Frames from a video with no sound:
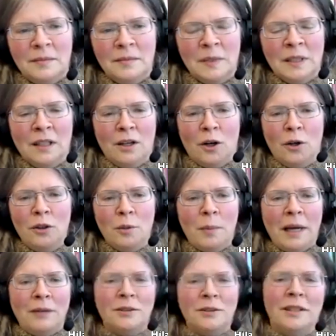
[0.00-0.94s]
on the
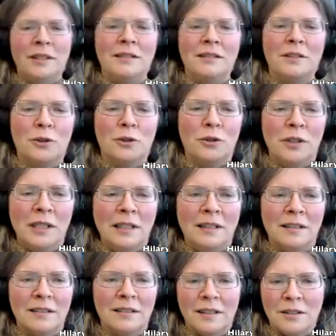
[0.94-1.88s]
mountain is a tree it
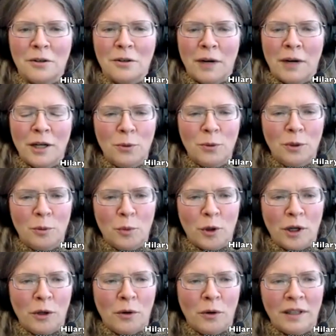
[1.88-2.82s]
says gradual
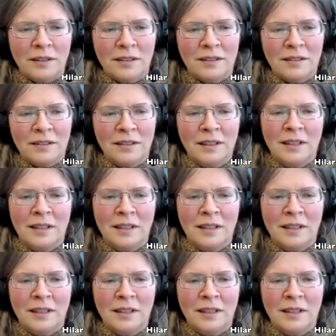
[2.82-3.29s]
progress